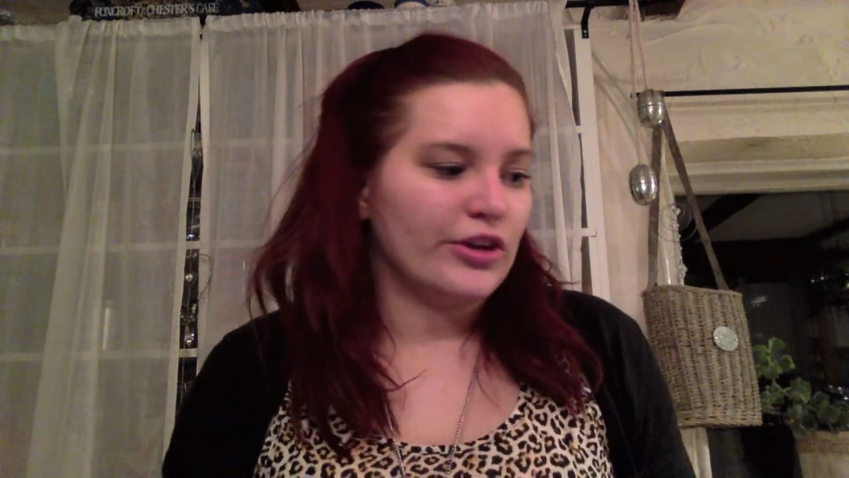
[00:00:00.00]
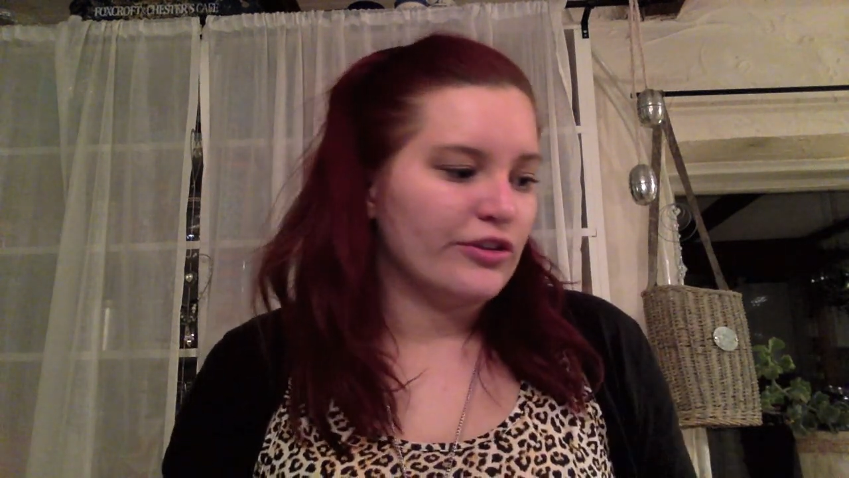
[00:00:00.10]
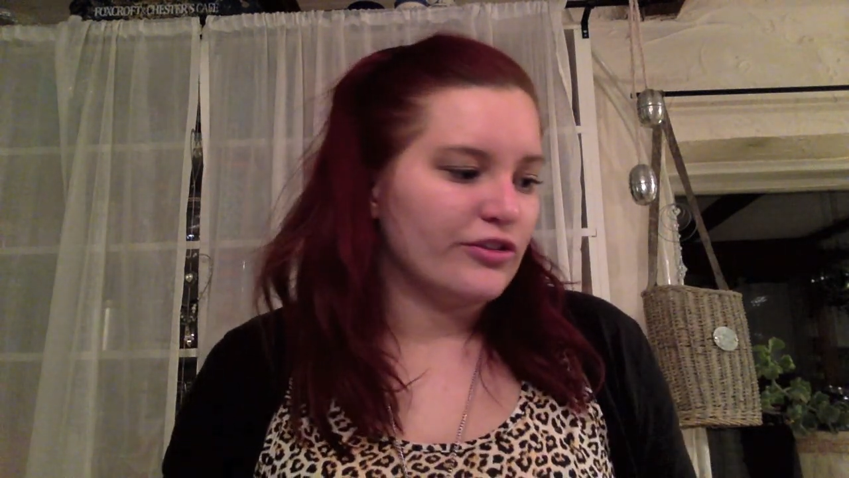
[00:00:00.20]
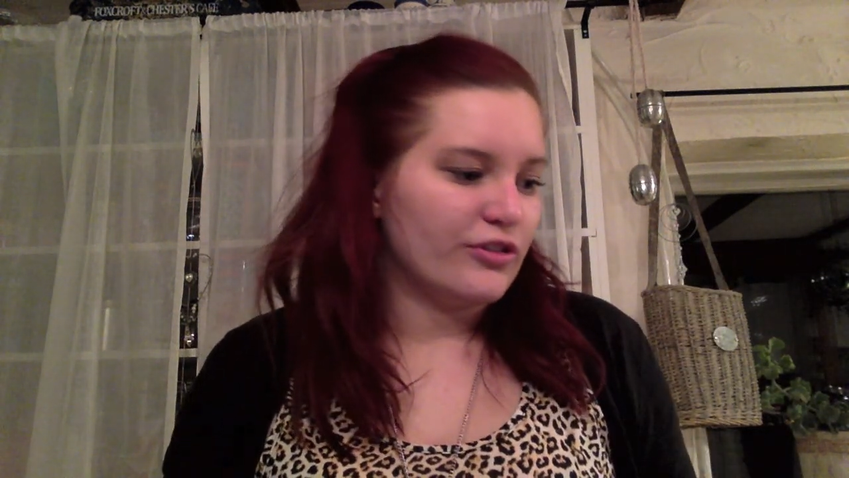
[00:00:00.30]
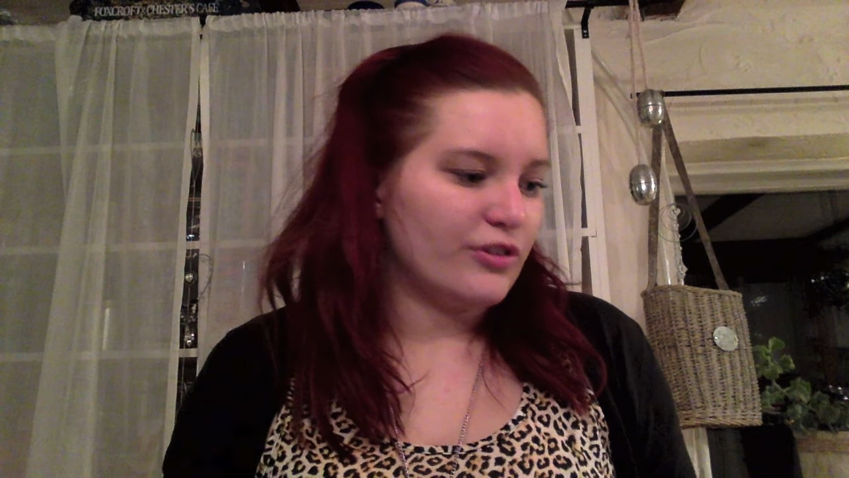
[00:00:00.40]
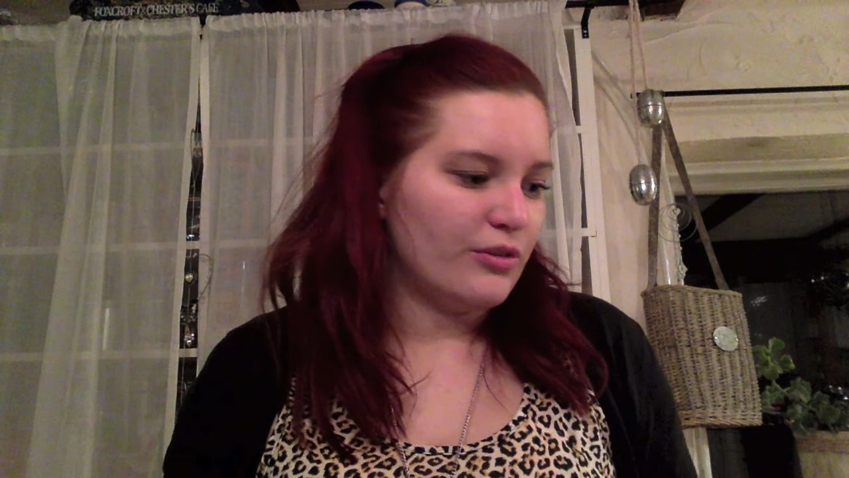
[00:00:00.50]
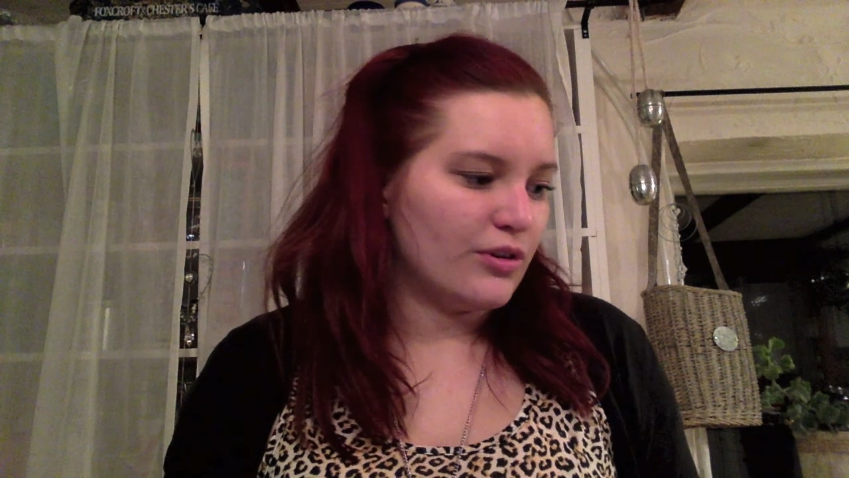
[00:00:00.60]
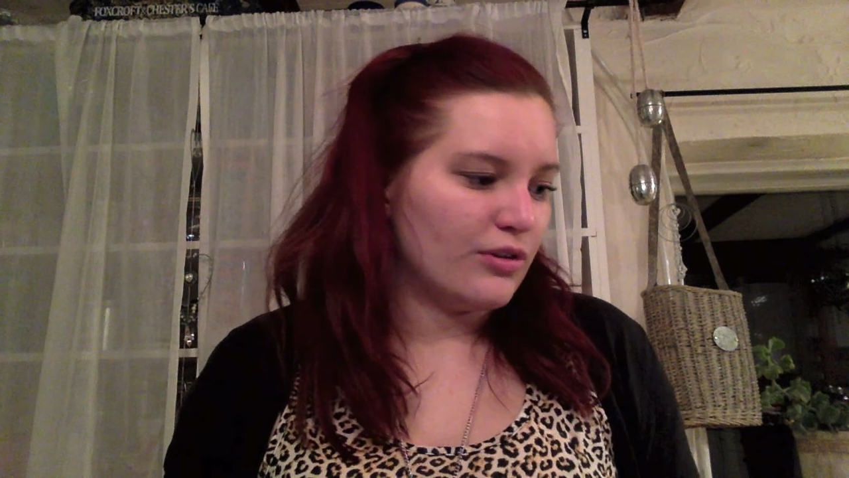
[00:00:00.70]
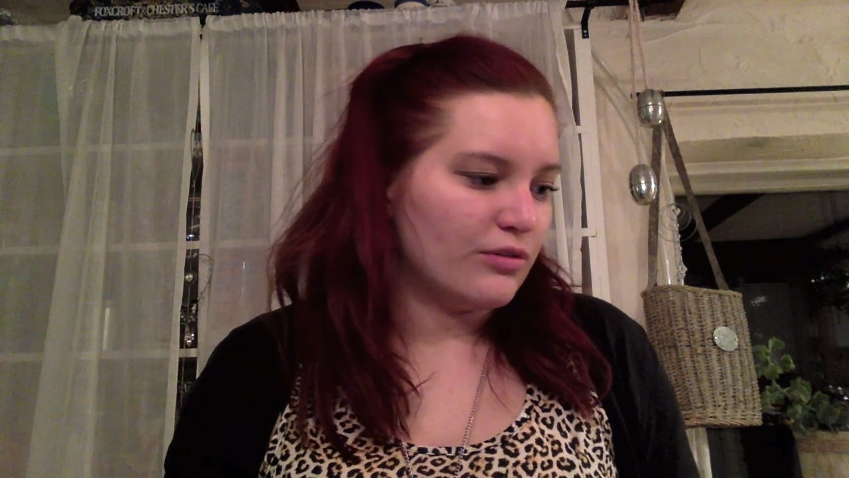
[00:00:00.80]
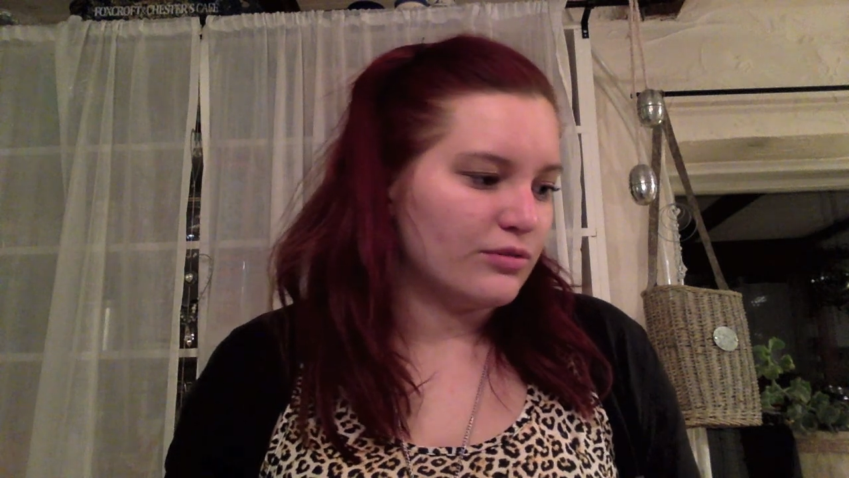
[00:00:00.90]
So don't
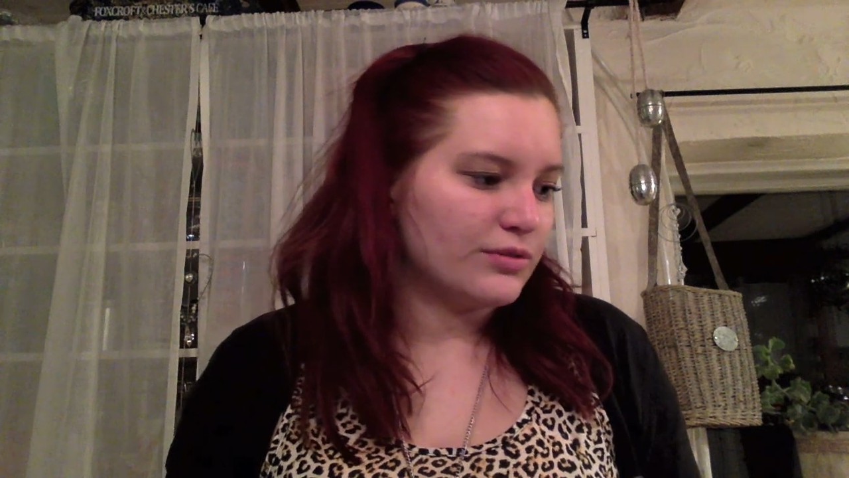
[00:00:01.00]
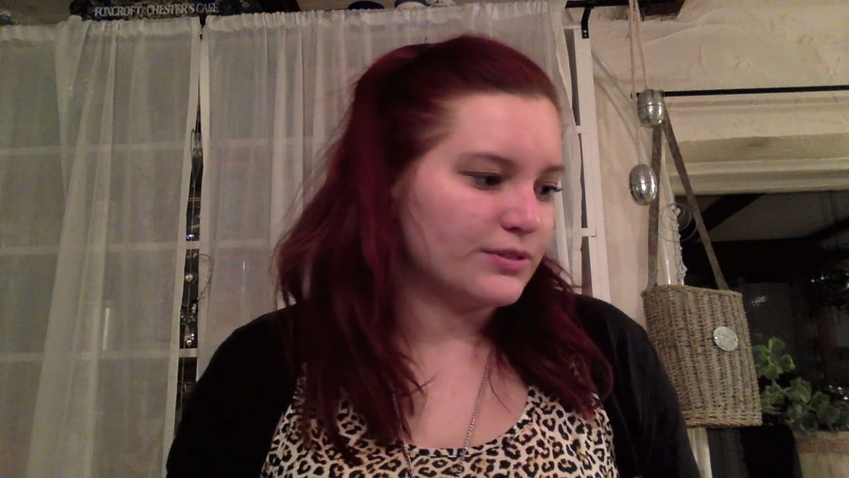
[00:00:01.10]
know.